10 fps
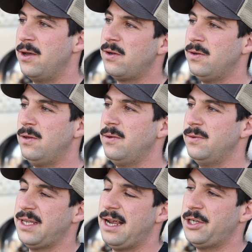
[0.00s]
uncle
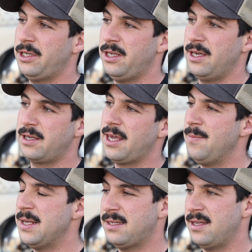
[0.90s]
was actually a
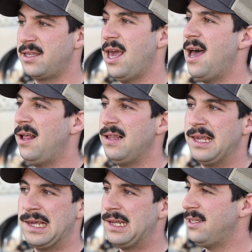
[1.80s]
chemist at Cal,
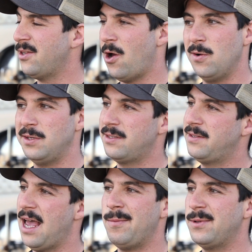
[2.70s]
and he's always
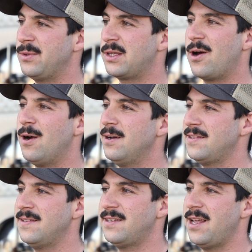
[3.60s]
dabbled with cars and